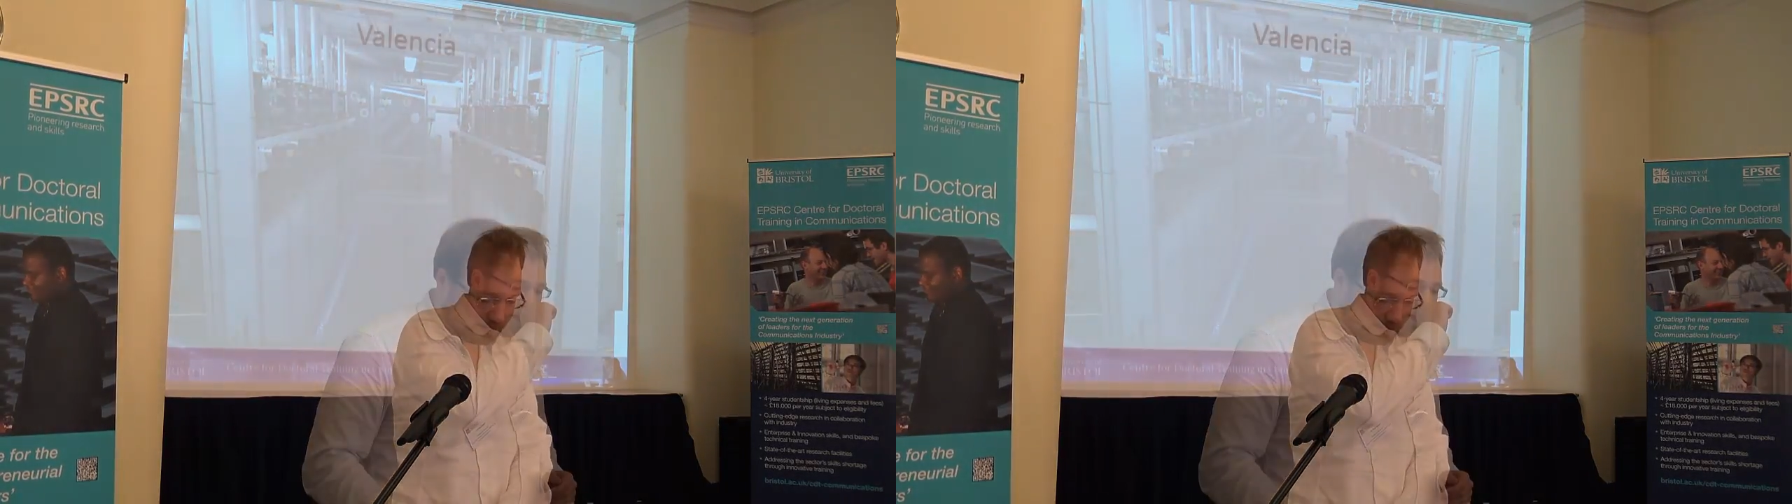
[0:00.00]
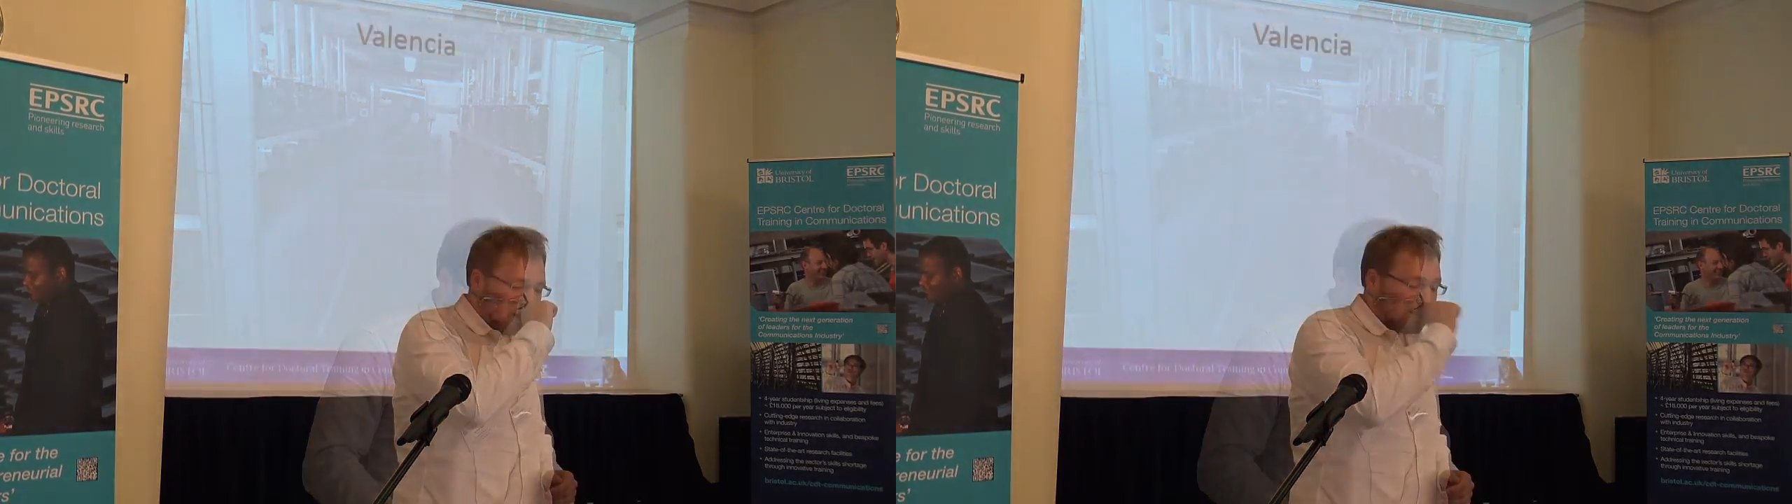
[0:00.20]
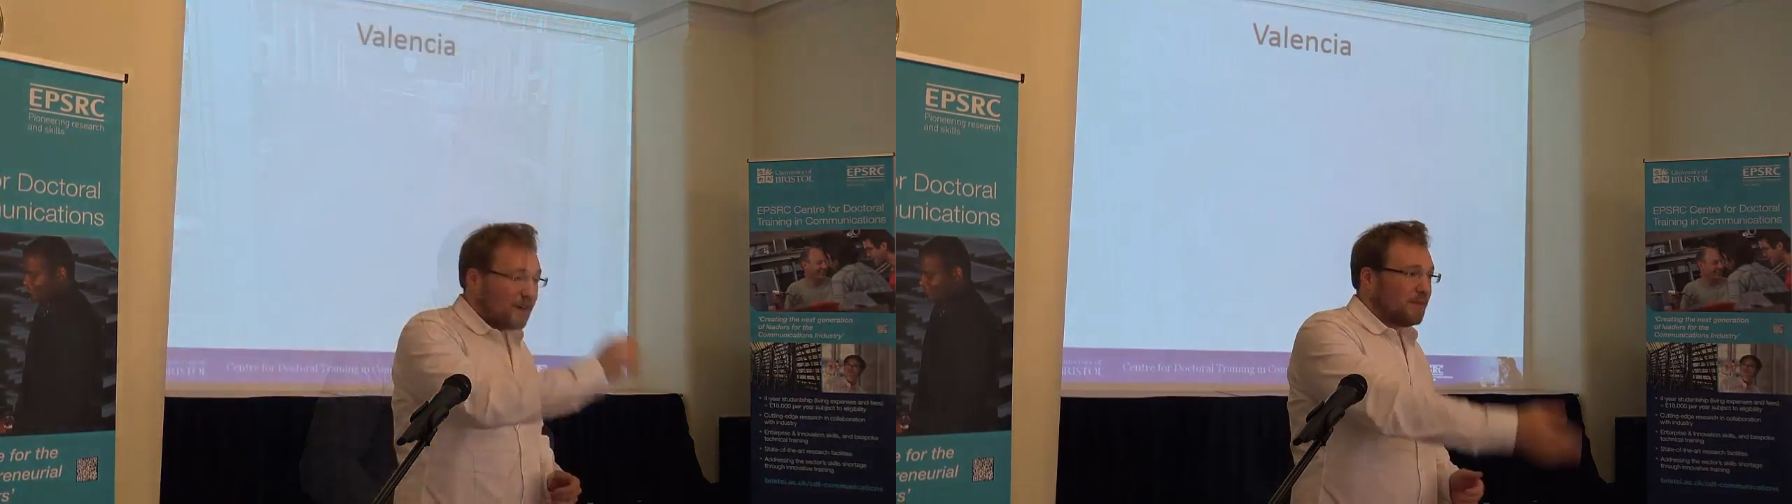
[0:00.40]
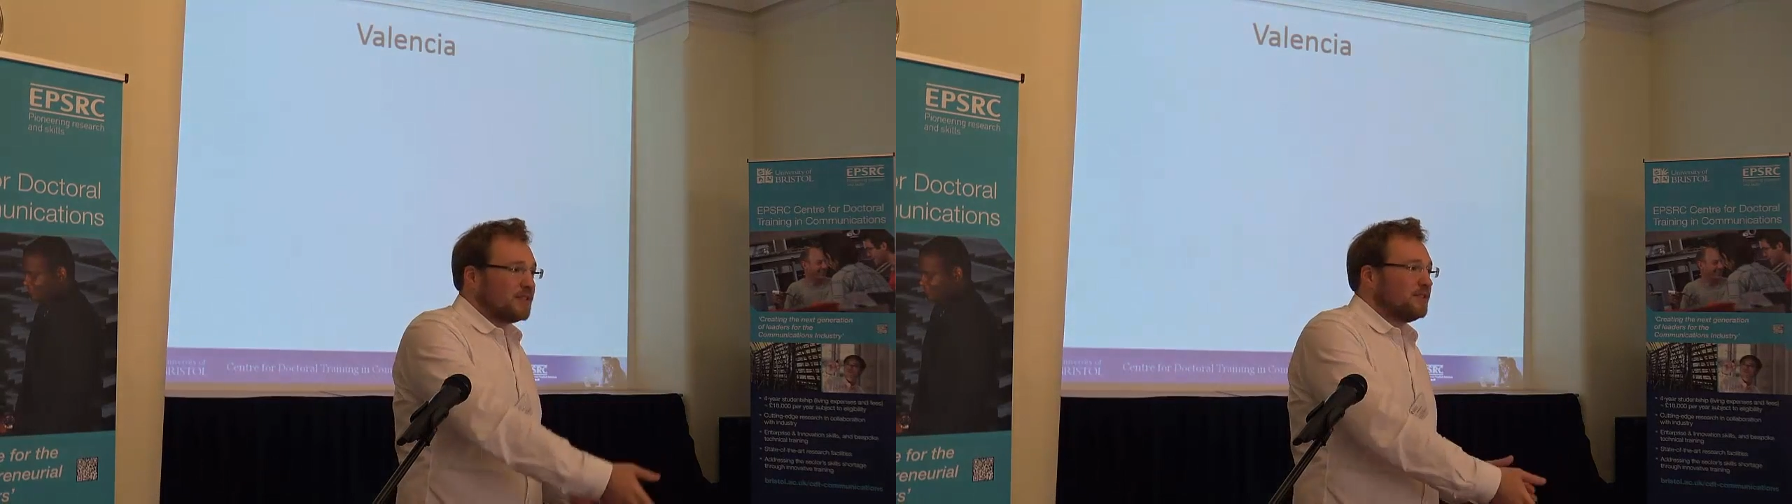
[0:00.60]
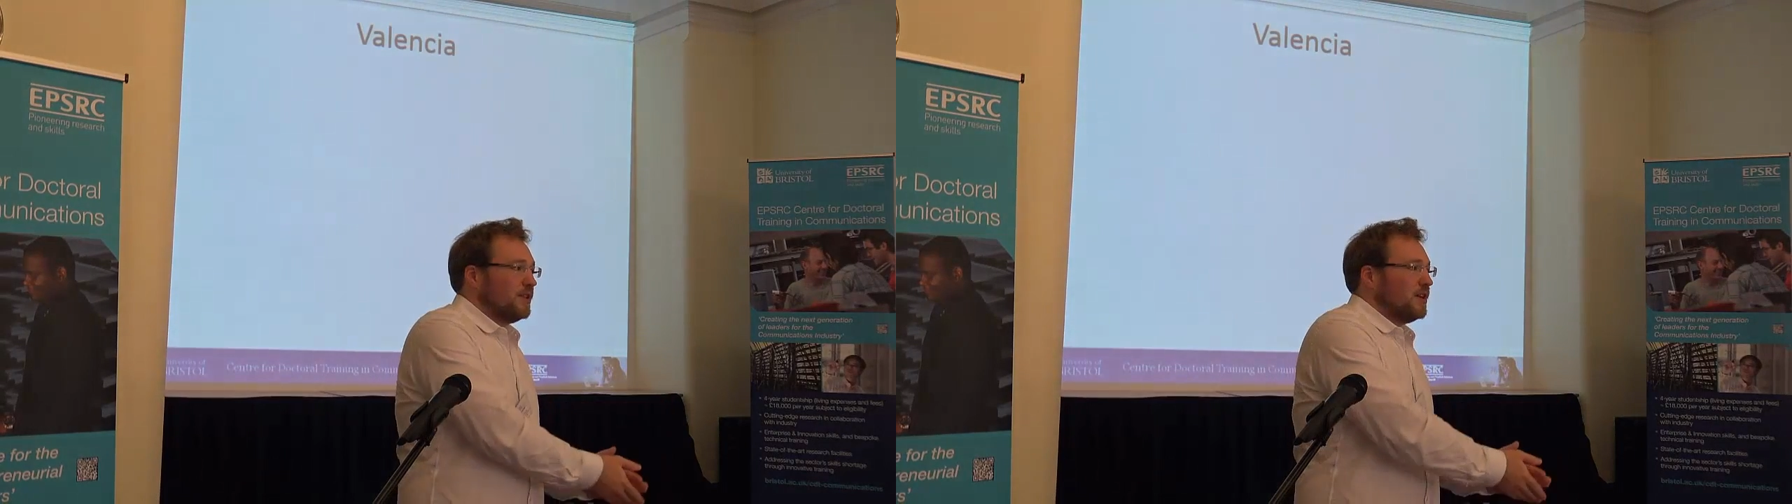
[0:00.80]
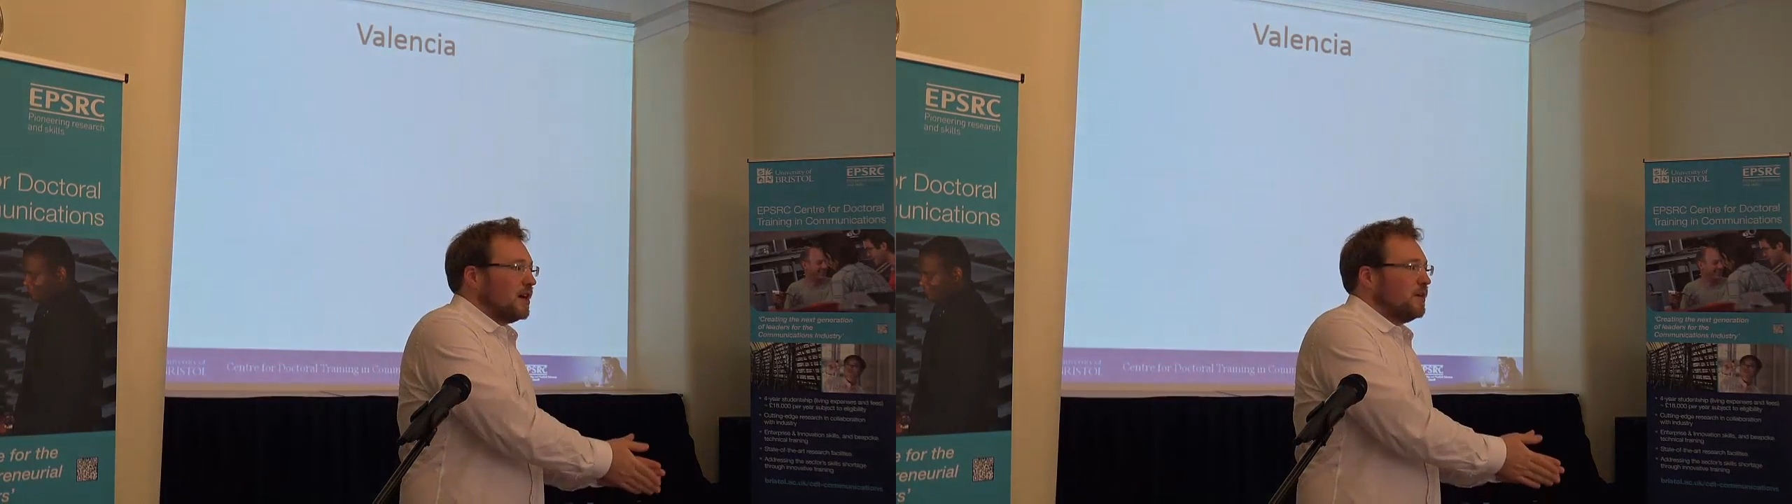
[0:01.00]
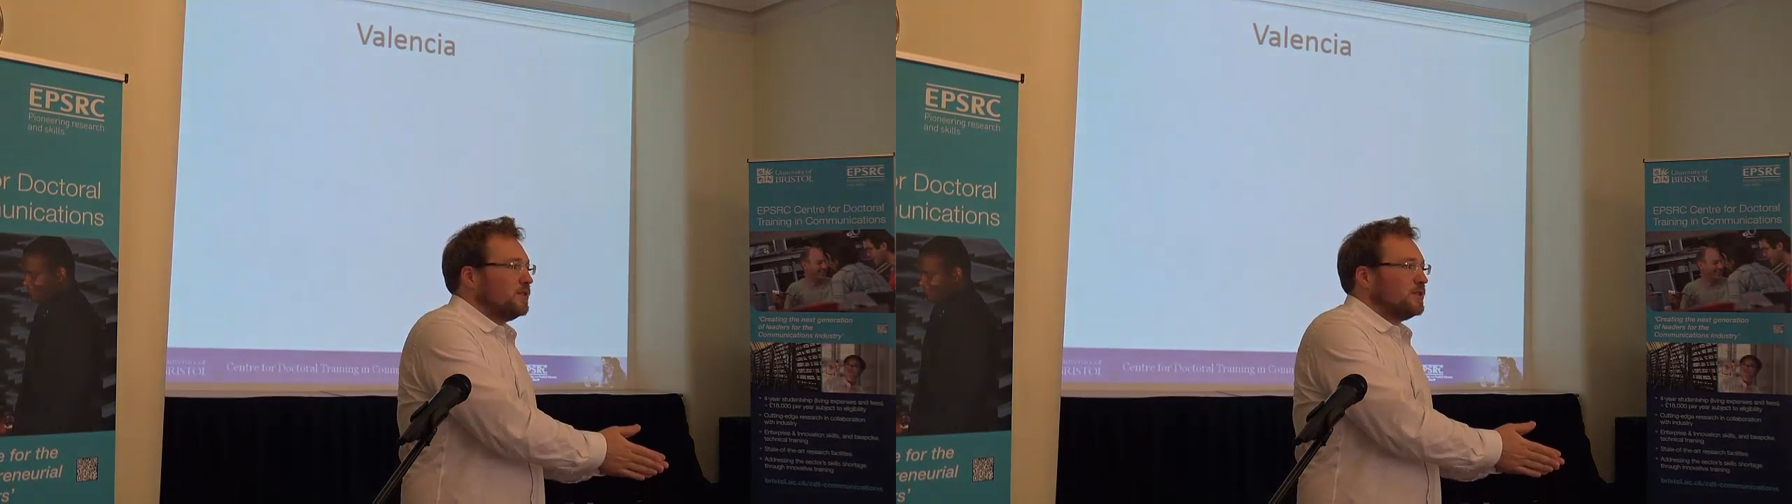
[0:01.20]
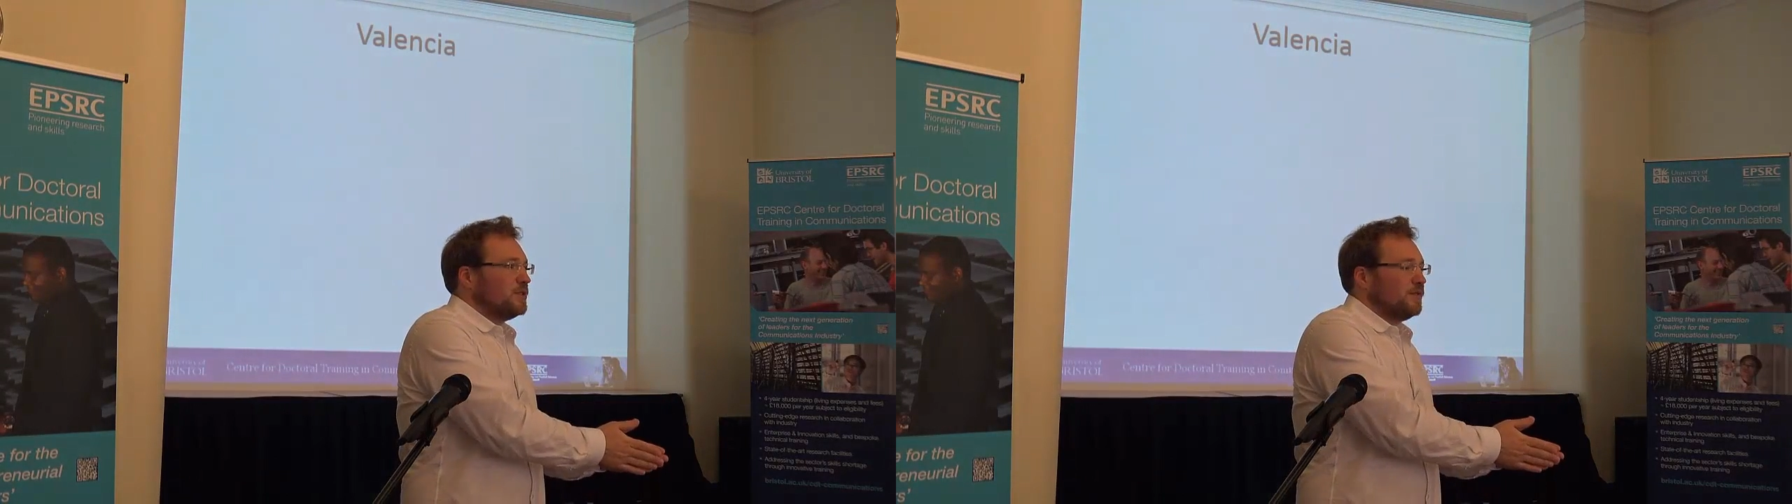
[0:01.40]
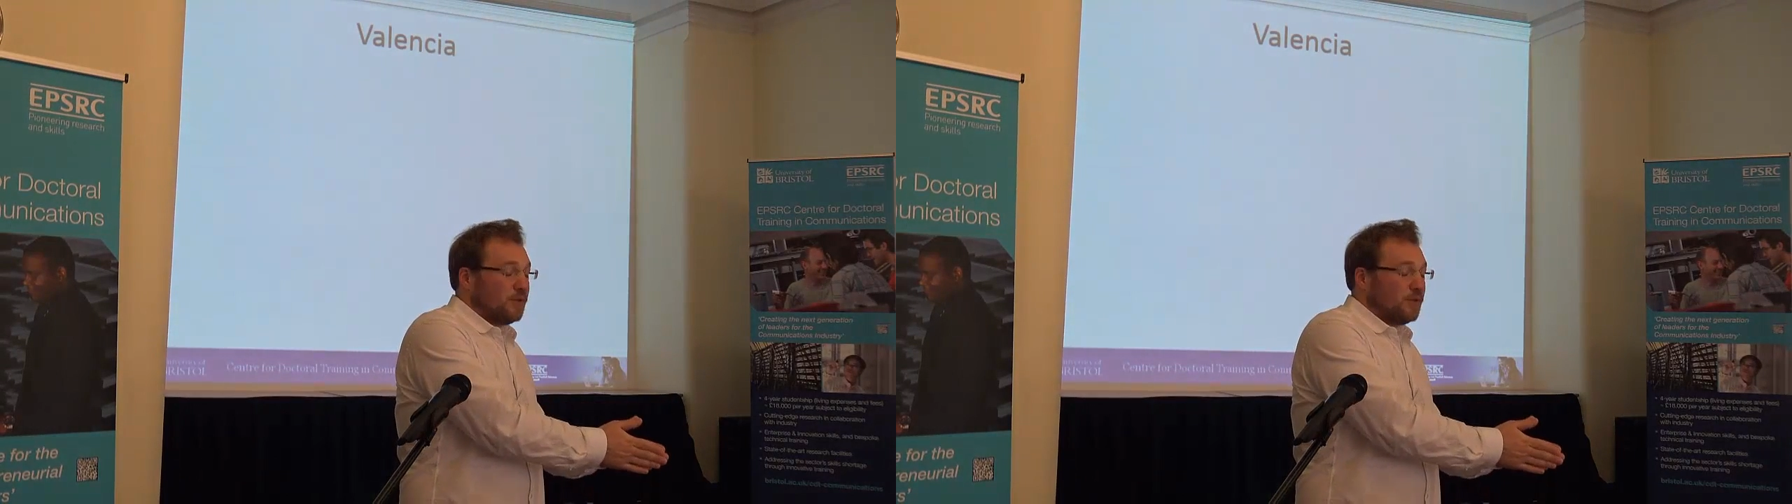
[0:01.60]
As part of my study, I was